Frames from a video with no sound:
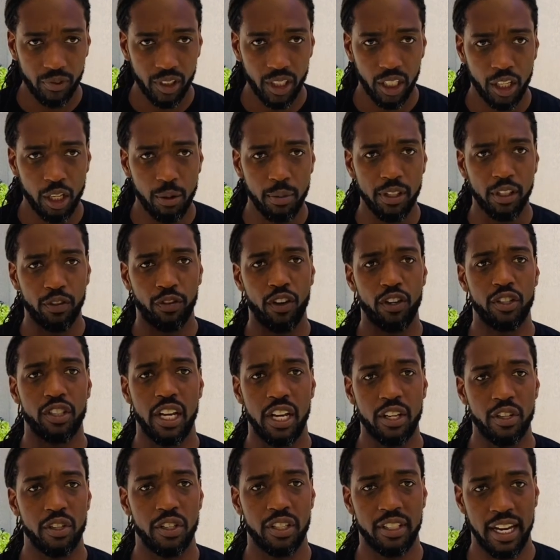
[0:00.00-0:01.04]
you must first
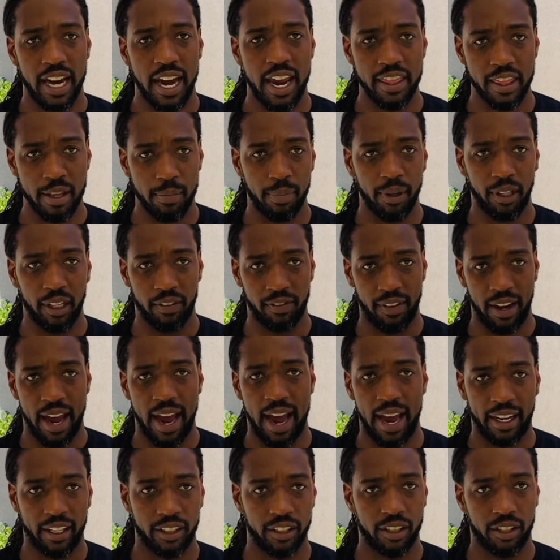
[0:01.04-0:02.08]
understand the book of
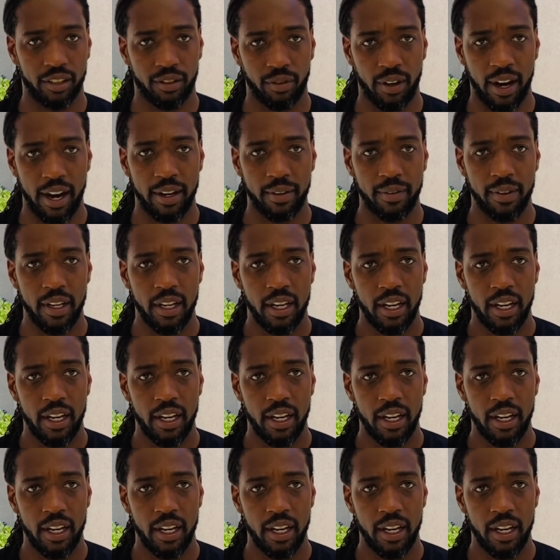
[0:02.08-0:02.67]
Acts, right?